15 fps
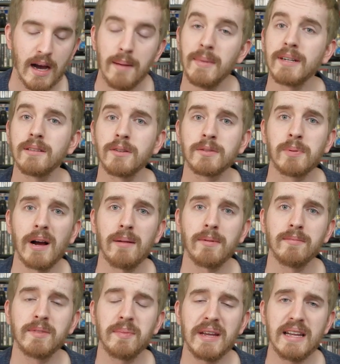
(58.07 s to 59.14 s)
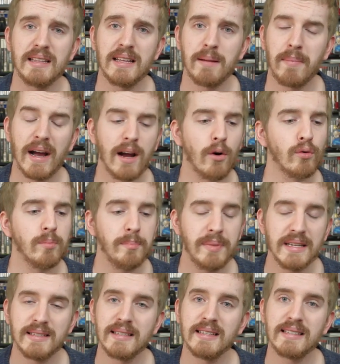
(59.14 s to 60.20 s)
Among those problems being that my own
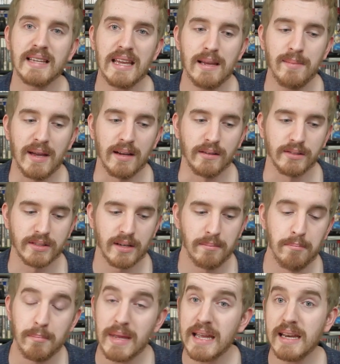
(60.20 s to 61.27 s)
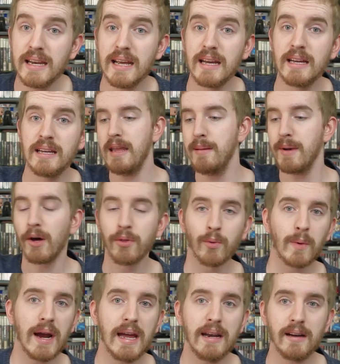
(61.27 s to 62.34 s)
business emails, mid email
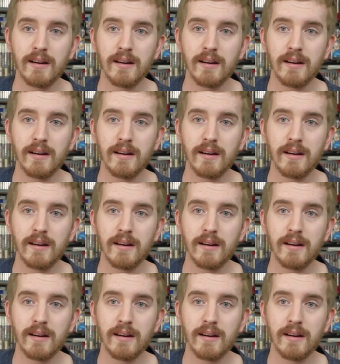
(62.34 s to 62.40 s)
thread